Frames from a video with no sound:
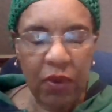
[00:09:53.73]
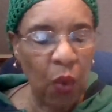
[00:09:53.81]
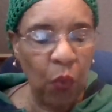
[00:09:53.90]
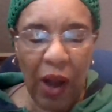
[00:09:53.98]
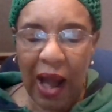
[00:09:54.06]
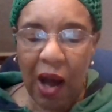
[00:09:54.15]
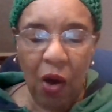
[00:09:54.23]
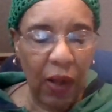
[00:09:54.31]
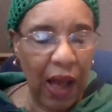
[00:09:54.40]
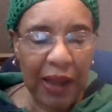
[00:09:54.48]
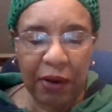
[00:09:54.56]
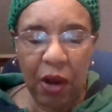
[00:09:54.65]
Wow,
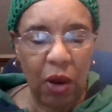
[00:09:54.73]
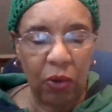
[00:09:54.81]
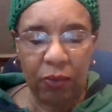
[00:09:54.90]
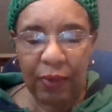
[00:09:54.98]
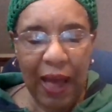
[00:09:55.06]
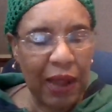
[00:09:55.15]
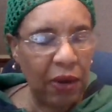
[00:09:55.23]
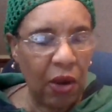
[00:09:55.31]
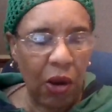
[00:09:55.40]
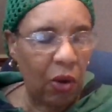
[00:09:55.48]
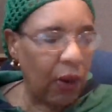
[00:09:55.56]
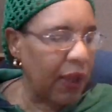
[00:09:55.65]
I know.